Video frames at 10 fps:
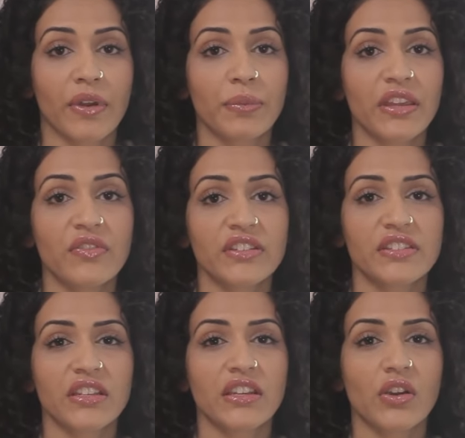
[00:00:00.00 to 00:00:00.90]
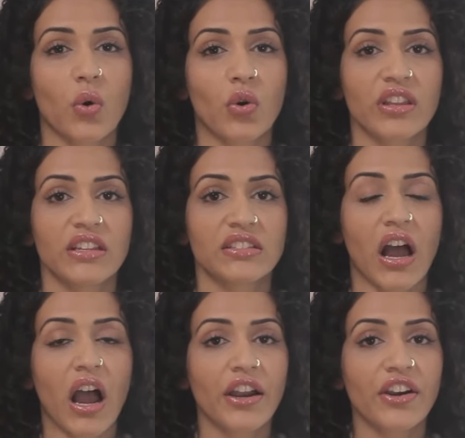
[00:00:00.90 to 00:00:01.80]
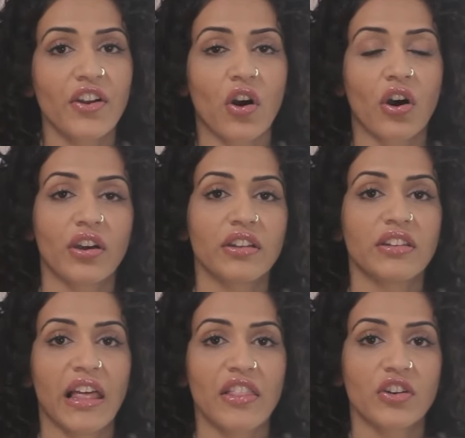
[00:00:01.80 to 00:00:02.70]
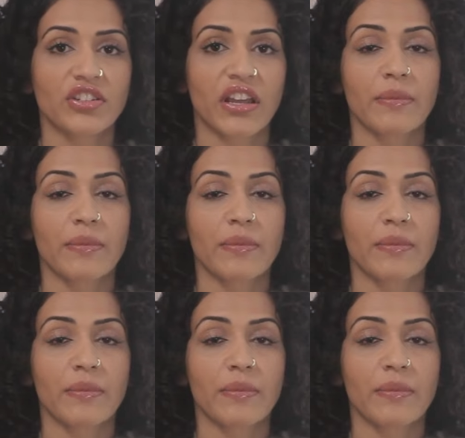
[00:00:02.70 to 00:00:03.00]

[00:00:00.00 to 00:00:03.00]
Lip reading: PVC or these iron-on leather type